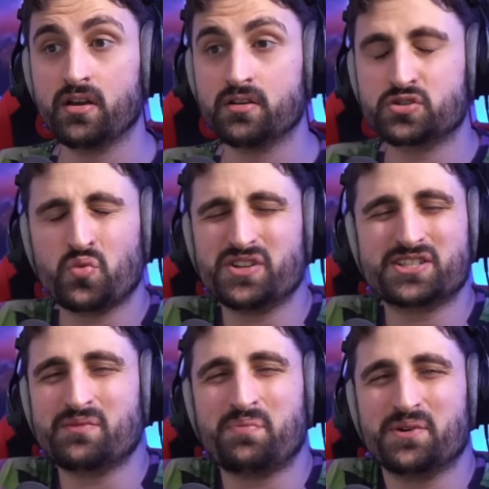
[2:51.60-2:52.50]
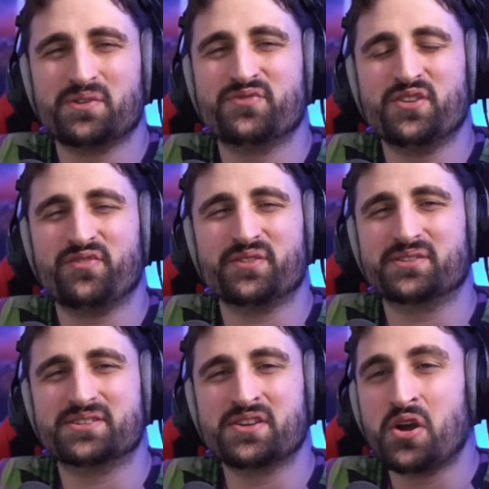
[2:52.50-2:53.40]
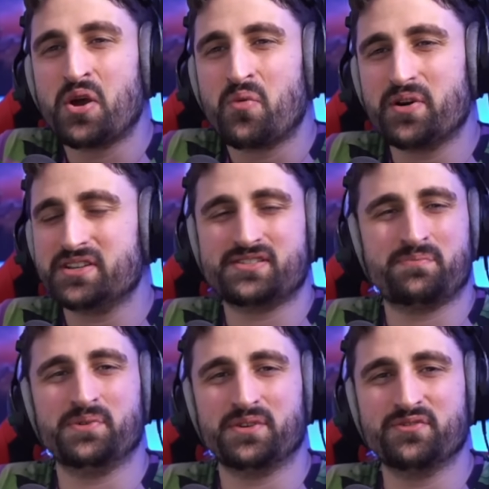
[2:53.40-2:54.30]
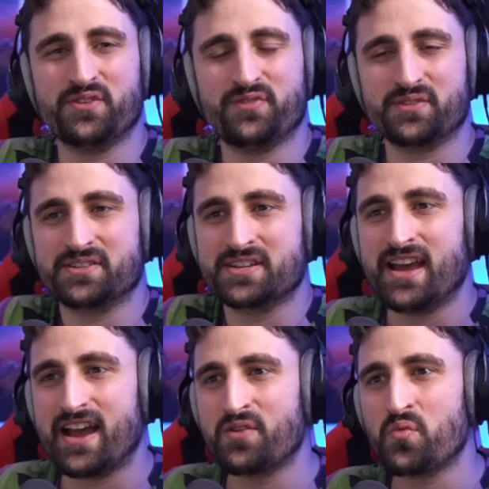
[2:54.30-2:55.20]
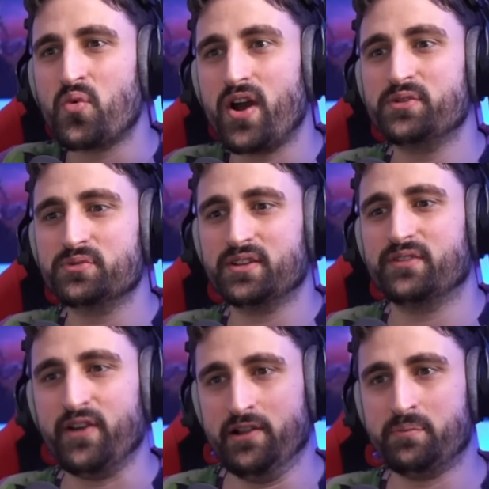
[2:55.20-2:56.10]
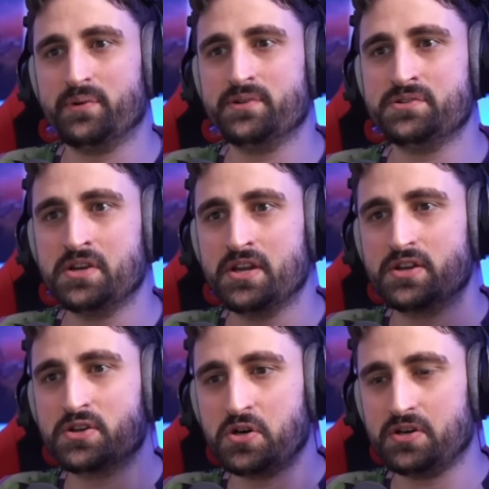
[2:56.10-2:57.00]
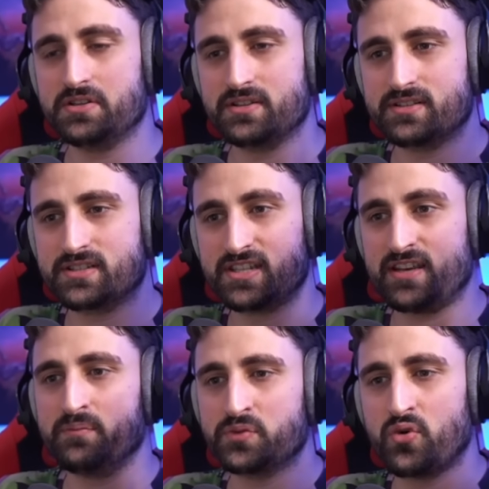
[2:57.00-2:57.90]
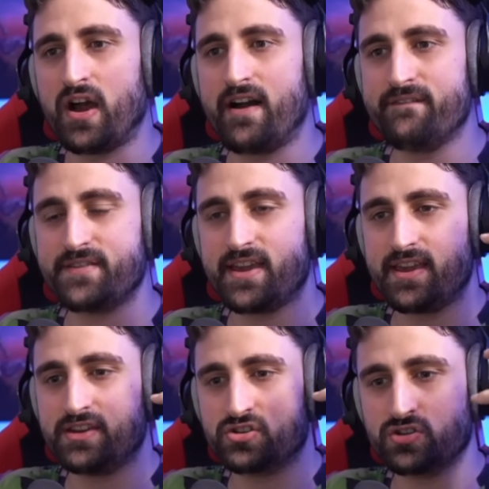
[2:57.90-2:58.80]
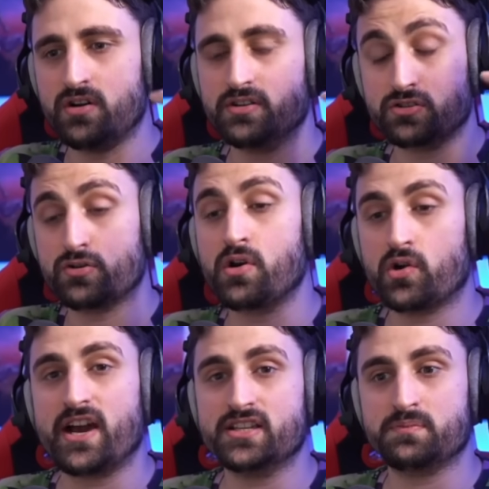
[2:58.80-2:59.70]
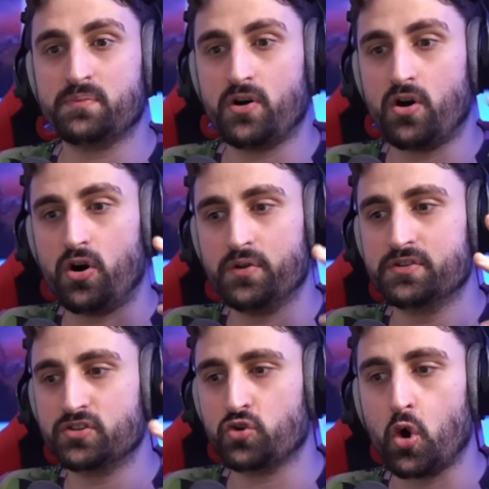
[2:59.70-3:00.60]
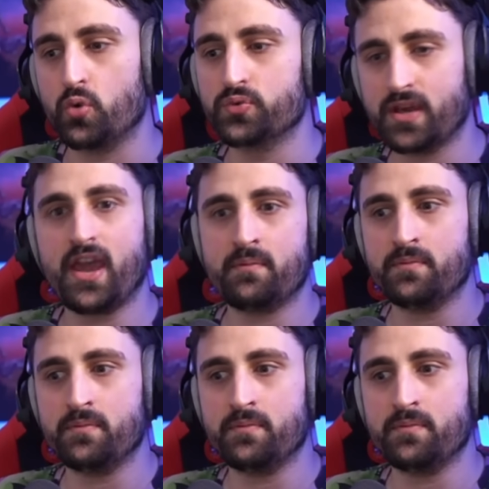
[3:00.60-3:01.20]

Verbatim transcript: So what's the point of nerfing this? What is the point of nerfing this? And why do the developers not seem to have a strong grasp on their own game